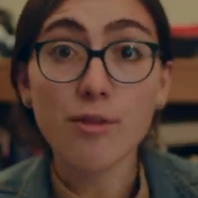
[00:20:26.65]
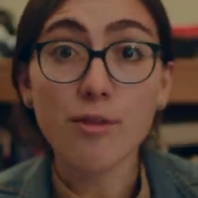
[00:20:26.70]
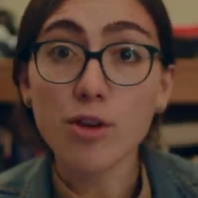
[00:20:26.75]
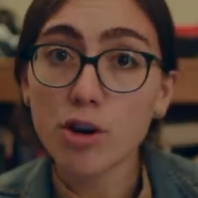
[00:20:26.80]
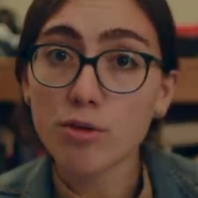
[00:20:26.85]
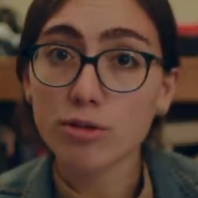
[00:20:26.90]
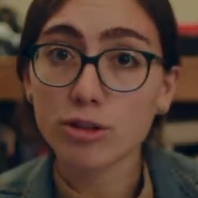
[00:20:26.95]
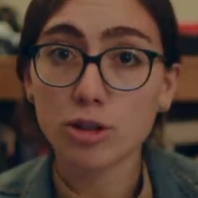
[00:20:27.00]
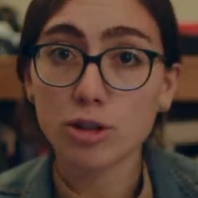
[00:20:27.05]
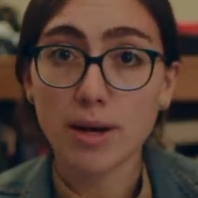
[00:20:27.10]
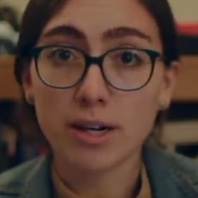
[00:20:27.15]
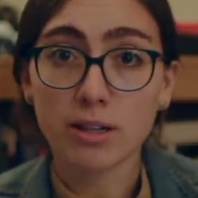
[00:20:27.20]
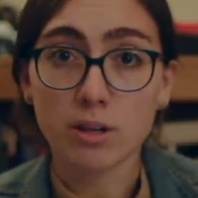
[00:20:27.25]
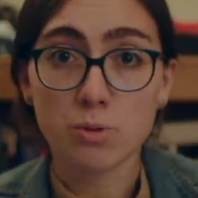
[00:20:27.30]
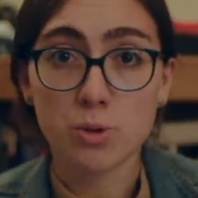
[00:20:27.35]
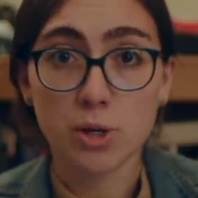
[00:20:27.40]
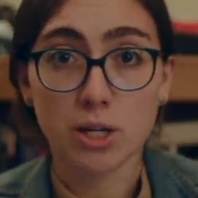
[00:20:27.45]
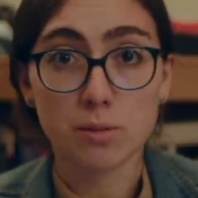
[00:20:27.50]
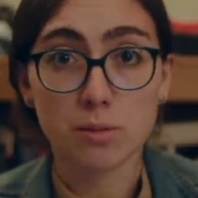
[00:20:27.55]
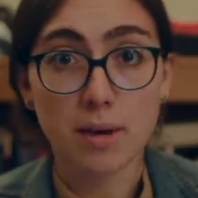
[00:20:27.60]
If universal
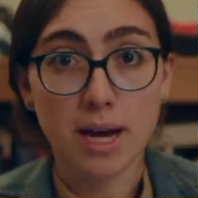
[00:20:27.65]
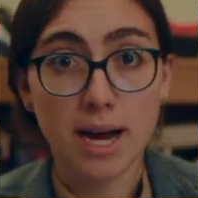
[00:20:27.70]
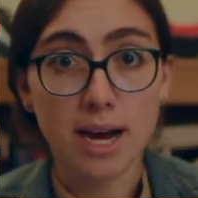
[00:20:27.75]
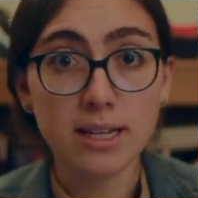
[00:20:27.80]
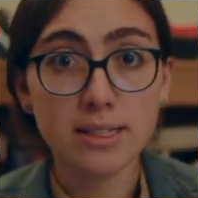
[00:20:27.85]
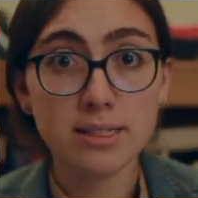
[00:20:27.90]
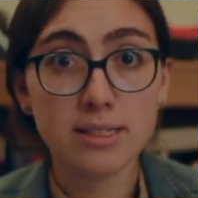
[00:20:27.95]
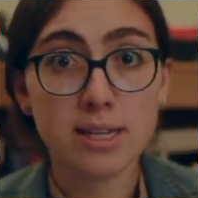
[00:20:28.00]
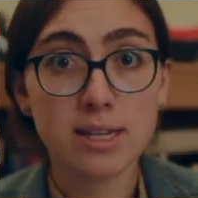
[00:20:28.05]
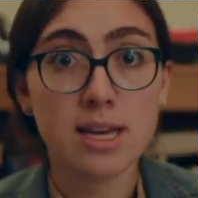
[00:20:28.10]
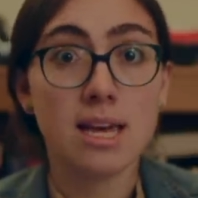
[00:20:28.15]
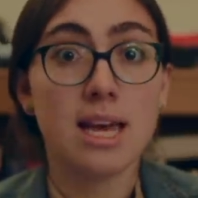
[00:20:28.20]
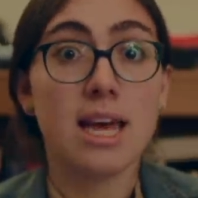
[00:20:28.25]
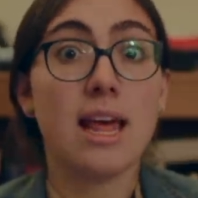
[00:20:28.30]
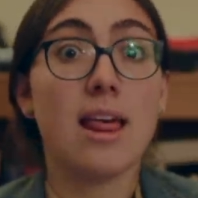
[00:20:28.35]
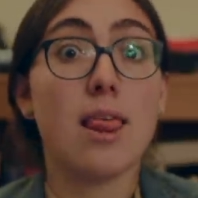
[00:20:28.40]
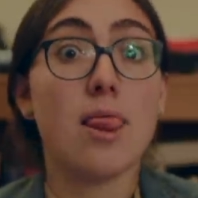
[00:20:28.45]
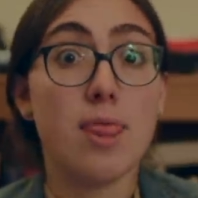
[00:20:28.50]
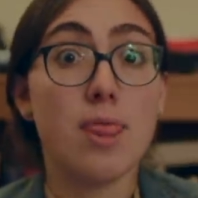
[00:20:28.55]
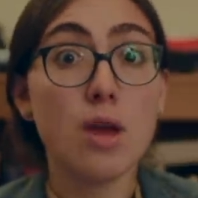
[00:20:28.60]
background checks passed,
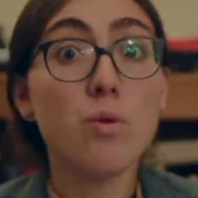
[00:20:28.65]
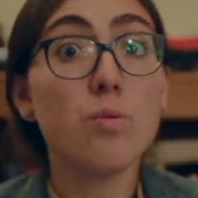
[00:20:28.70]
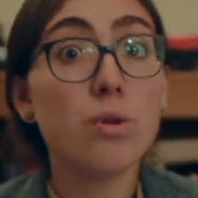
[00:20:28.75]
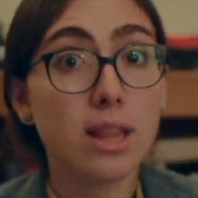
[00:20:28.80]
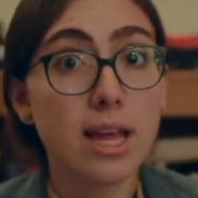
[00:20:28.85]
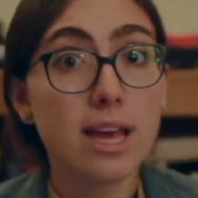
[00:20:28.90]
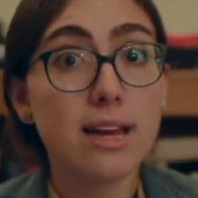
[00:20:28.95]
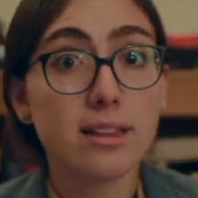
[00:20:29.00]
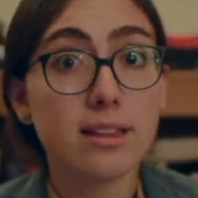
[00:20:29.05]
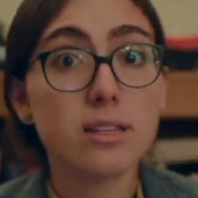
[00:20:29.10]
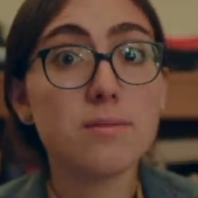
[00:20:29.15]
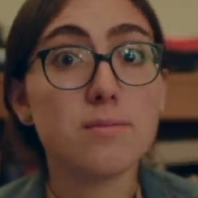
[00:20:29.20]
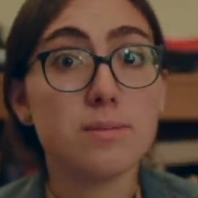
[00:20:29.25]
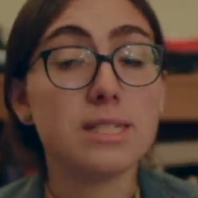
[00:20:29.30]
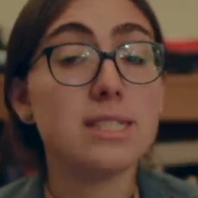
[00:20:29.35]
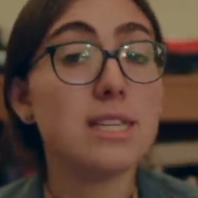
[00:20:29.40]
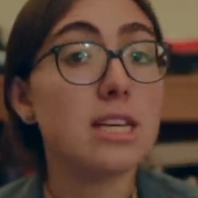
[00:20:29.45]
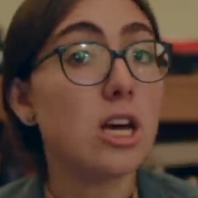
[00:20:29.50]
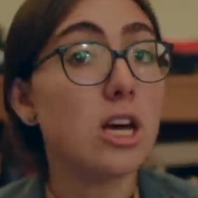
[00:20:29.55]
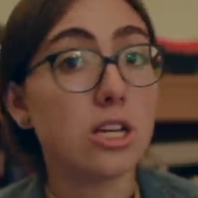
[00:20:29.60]
they would
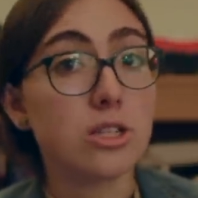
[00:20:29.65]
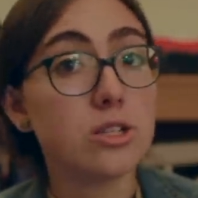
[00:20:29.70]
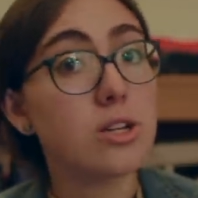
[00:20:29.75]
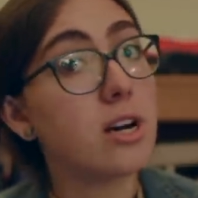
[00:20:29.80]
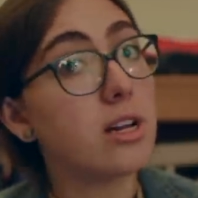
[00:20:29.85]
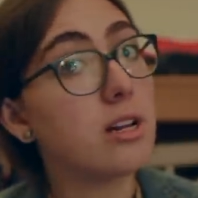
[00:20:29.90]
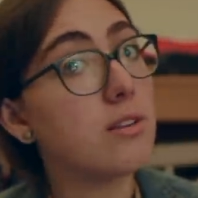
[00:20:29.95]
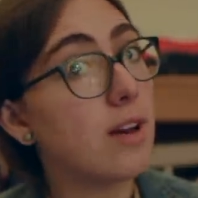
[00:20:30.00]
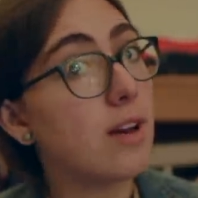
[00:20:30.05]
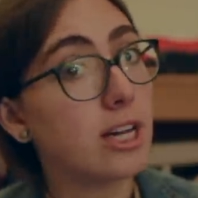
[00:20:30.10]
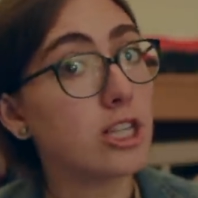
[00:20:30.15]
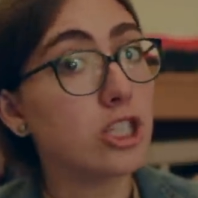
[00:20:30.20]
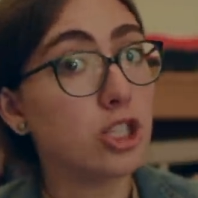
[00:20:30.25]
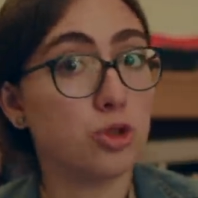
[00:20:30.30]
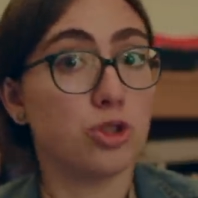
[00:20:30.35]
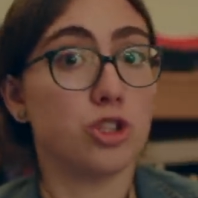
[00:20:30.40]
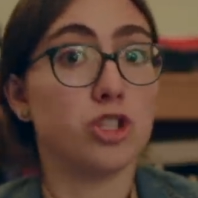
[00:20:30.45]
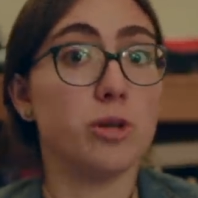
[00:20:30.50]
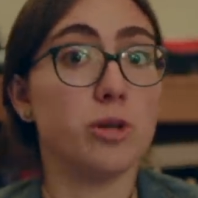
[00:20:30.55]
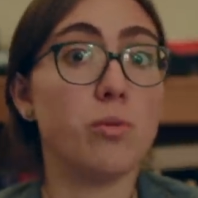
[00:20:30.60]
likely see a ton of
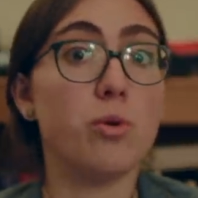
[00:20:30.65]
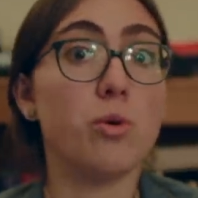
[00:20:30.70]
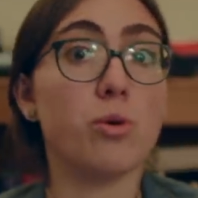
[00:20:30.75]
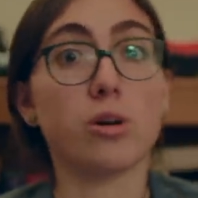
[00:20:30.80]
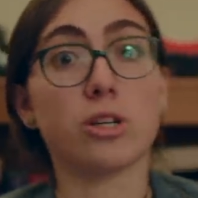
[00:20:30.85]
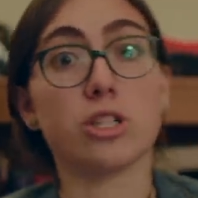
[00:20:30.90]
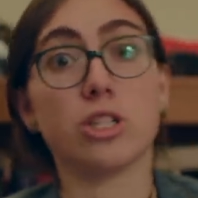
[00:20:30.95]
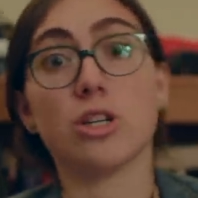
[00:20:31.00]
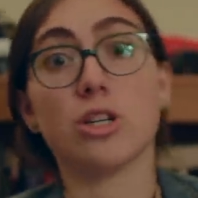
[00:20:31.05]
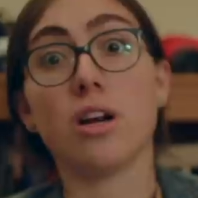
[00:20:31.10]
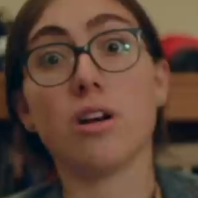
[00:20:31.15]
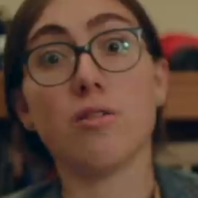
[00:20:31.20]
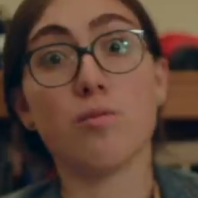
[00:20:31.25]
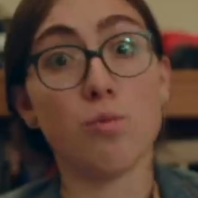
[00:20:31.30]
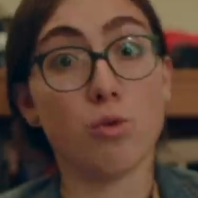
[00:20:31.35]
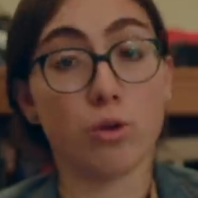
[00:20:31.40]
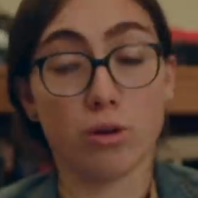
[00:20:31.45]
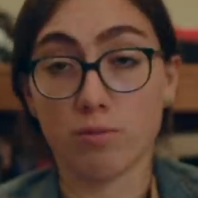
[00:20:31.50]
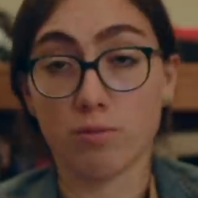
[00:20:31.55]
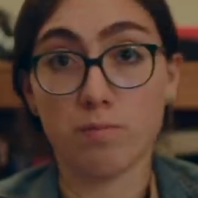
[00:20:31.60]
extra support, a
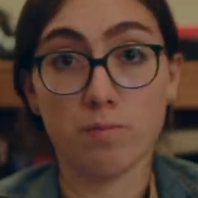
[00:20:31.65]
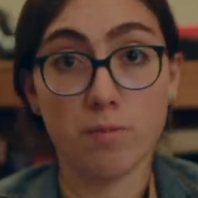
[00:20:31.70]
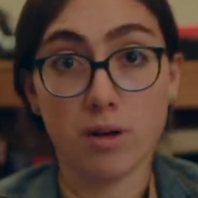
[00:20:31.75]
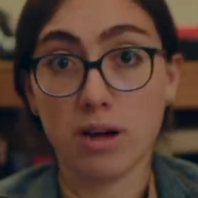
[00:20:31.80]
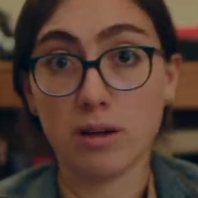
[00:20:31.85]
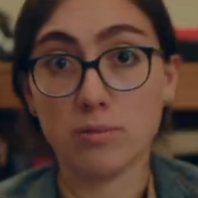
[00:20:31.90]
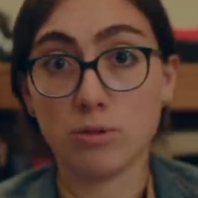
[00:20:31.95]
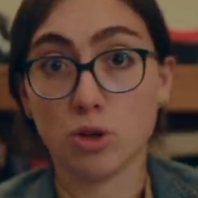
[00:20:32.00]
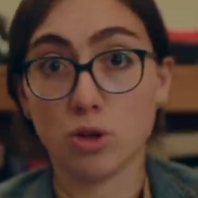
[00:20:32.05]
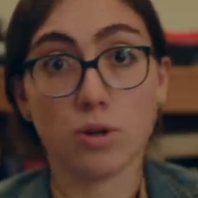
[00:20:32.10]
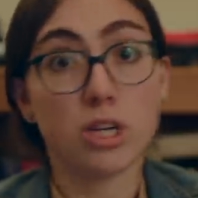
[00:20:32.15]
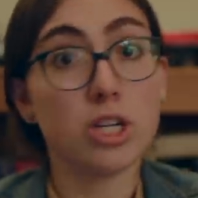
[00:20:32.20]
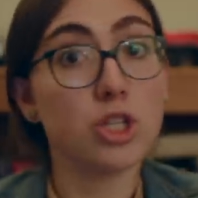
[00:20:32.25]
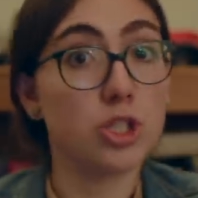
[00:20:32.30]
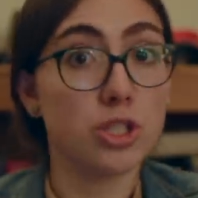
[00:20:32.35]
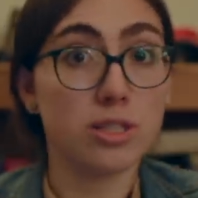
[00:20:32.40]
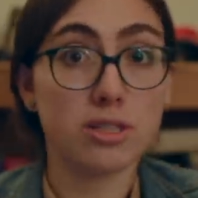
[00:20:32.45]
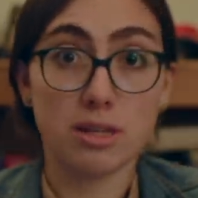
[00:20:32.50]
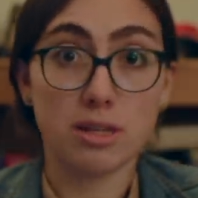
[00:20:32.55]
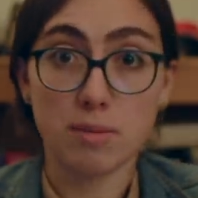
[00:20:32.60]
ton of more um,
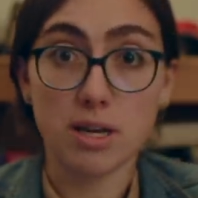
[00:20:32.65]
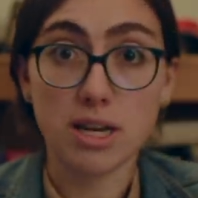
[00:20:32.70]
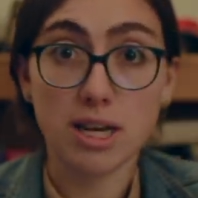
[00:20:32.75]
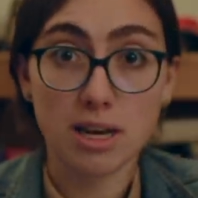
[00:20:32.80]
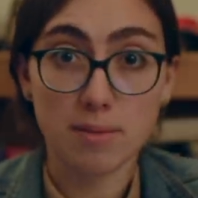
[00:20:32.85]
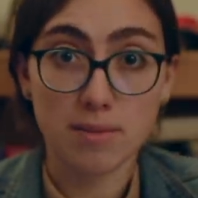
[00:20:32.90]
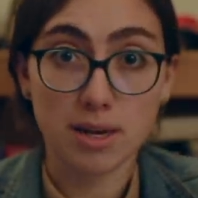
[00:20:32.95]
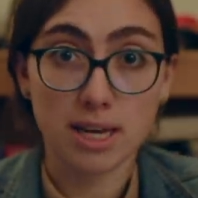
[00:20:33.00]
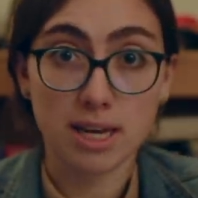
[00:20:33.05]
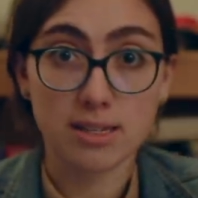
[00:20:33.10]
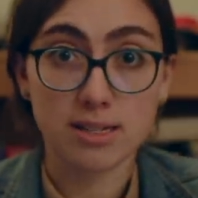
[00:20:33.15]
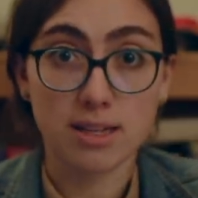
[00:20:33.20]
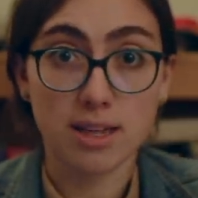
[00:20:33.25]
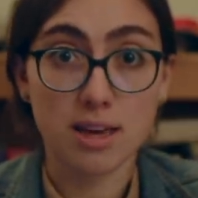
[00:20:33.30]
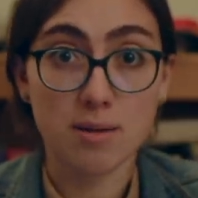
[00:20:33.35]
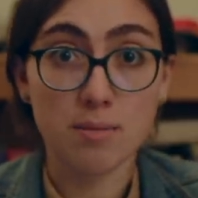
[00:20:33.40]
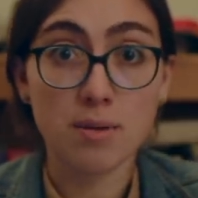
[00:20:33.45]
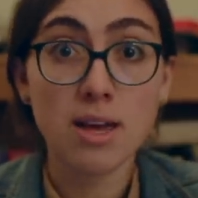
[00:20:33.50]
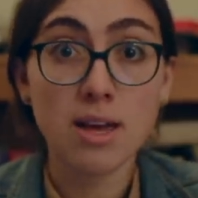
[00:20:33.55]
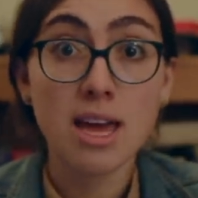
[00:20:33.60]
donations and money coming
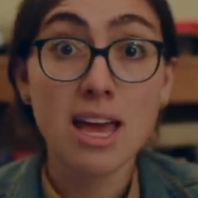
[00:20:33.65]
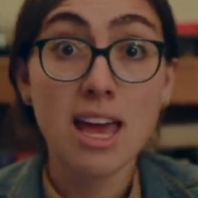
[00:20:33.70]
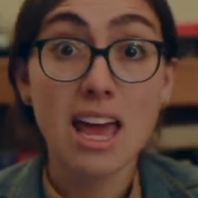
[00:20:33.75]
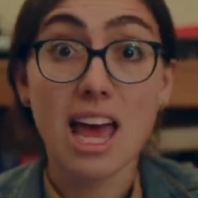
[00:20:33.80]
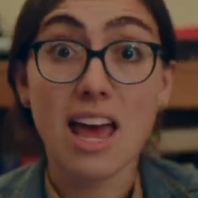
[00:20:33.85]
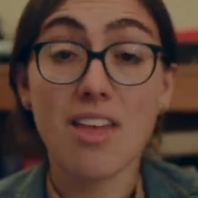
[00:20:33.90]
into them,